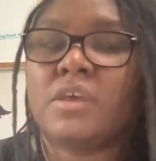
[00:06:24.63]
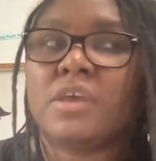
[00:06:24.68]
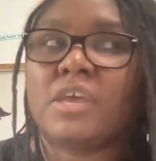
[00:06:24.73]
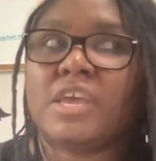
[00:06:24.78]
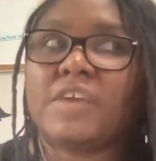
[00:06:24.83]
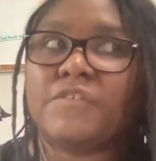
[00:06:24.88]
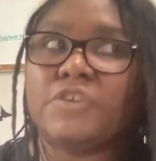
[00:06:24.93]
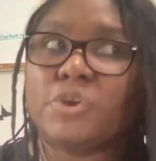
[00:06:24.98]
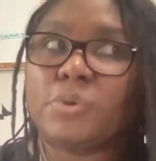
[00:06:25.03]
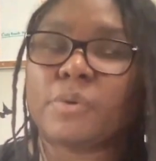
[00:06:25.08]

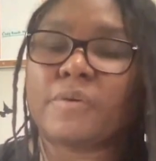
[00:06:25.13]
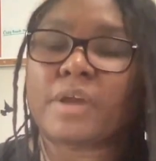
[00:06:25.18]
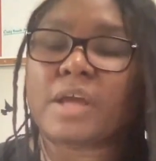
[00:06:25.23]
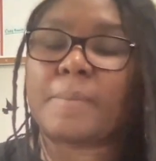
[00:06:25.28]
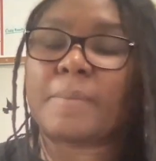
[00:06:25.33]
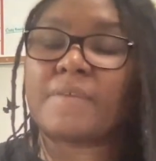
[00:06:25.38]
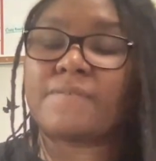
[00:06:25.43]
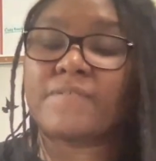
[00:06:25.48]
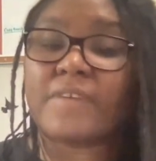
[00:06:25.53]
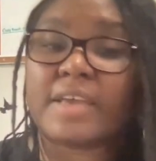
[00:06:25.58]
If you were
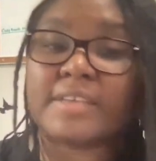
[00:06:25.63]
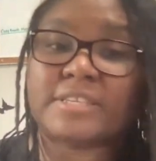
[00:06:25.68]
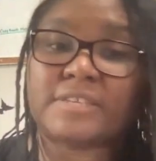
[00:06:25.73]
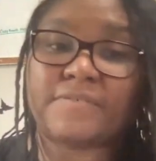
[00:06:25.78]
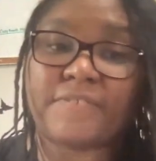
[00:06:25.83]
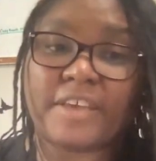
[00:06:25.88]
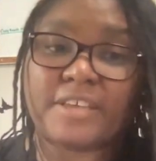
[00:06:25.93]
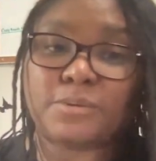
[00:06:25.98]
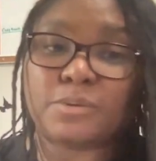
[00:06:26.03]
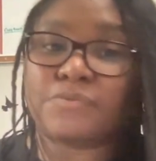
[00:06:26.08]
coming face to
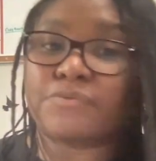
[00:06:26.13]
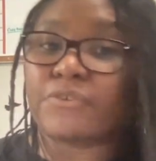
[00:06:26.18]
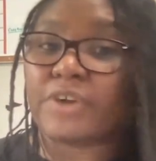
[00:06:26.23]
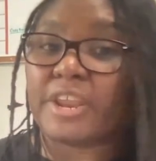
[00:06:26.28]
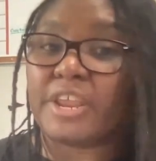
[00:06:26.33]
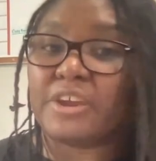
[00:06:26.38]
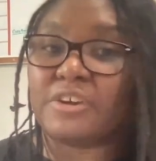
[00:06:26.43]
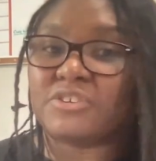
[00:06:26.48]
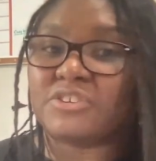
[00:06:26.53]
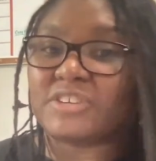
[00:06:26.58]
face with
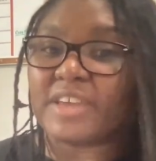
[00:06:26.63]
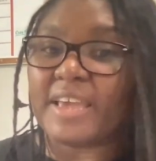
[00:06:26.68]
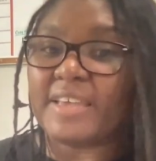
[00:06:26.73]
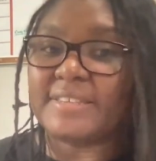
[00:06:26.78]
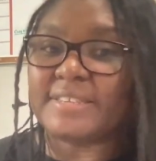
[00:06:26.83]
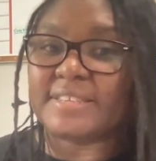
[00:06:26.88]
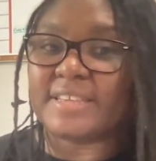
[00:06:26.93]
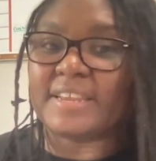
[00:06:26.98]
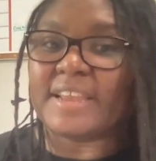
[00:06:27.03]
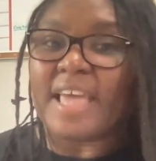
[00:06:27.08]
Freddy or
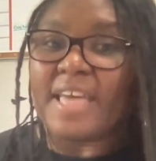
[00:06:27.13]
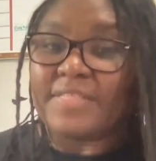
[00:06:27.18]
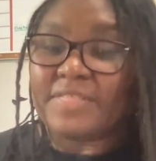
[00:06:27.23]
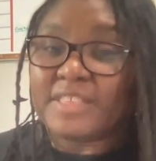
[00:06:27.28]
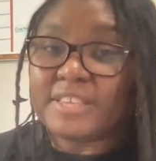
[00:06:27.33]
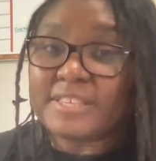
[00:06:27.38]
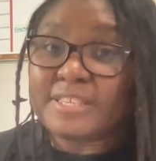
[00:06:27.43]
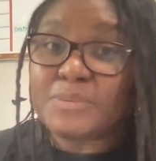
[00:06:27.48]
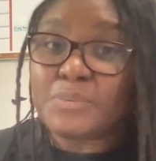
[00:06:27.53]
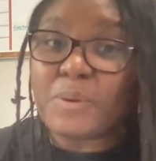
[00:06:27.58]
Jason,
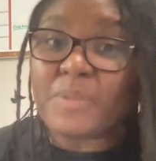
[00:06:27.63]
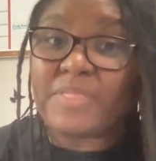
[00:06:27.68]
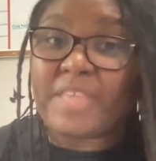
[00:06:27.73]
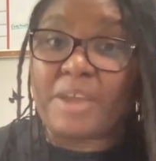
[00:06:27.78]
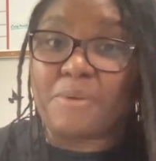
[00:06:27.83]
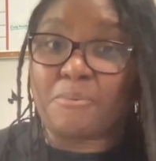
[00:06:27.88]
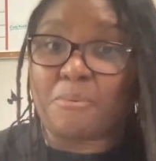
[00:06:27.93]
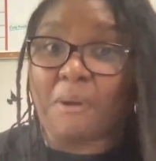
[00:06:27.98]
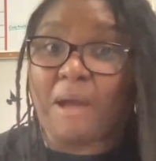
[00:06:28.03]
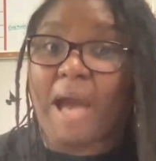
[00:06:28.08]
this is when
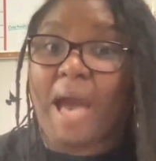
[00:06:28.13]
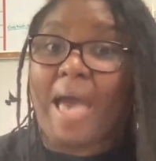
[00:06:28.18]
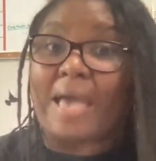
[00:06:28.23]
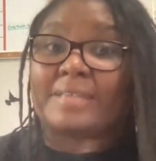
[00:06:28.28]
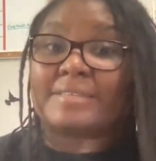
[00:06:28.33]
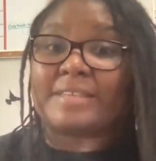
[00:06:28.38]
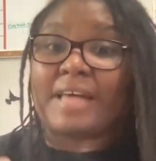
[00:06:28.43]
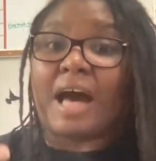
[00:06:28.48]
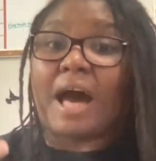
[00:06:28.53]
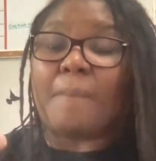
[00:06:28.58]
they
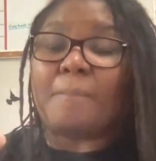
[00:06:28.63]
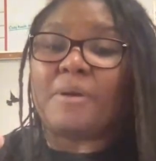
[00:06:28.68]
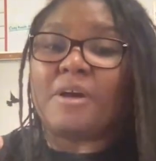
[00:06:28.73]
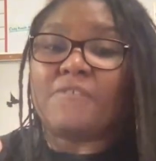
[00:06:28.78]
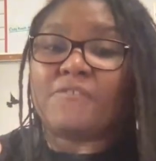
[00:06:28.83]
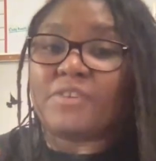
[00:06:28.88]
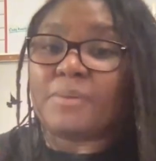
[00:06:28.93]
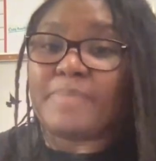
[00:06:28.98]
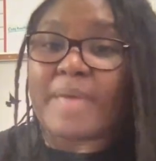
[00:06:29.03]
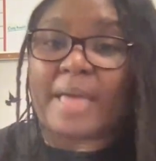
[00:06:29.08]
rise up
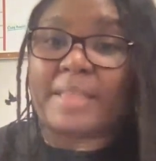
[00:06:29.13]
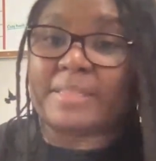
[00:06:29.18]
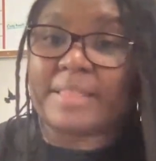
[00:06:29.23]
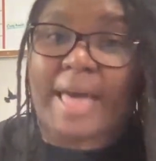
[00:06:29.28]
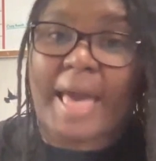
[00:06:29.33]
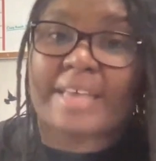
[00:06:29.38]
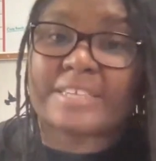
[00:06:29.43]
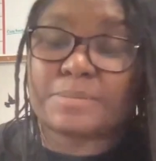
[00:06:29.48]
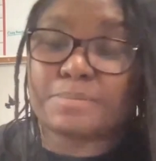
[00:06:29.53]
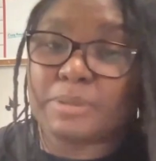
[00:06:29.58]
from that
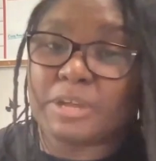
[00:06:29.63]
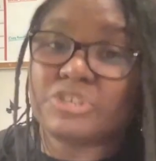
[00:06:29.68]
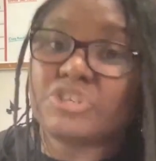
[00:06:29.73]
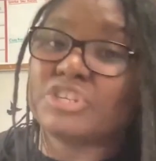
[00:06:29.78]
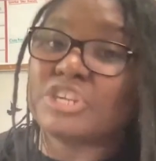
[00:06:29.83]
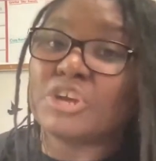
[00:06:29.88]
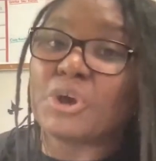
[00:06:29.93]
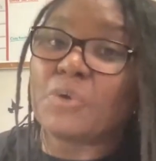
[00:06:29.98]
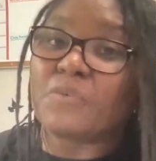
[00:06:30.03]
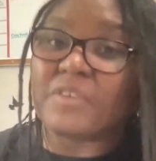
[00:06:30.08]
last
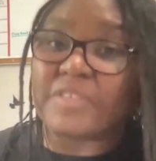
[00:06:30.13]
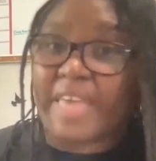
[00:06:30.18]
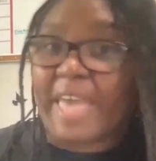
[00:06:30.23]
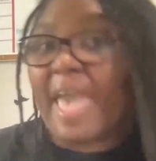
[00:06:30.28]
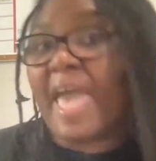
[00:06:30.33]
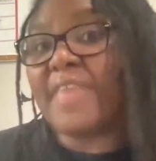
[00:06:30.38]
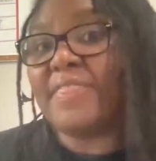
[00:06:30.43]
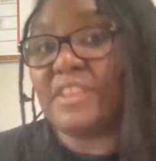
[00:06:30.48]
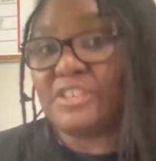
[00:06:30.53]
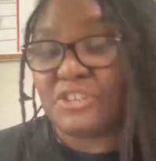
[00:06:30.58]
bludgeoning over the
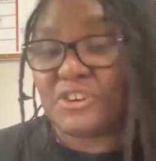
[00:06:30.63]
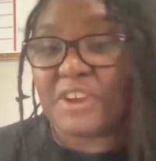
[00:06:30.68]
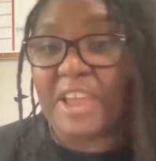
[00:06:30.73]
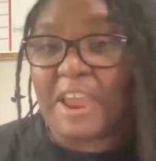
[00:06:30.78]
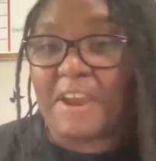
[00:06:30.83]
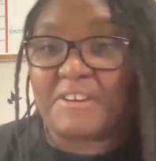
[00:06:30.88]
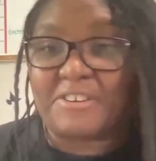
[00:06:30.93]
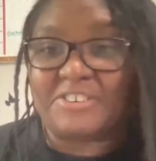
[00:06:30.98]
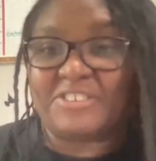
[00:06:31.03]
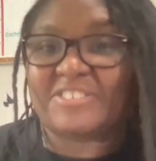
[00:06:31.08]
head that your
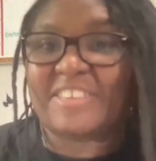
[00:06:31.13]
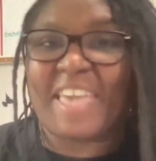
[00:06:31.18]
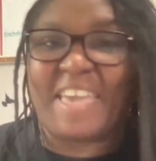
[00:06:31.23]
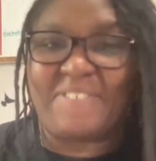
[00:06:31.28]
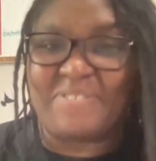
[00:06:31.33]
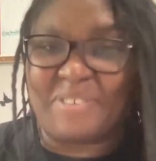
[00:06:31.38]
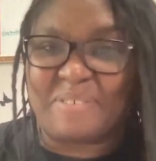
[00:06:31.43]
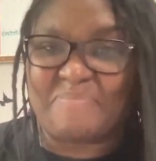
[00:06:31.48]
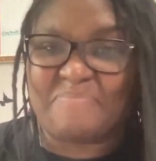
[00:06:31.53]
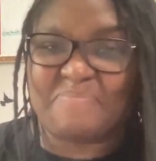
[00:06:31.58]
characters
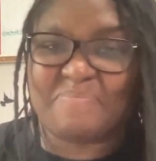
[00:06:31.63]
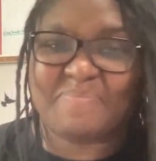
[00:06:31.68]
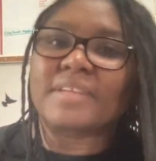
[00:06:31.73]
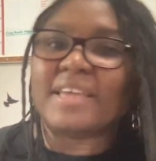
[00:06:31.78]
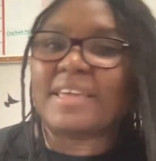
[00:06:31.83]
gave them.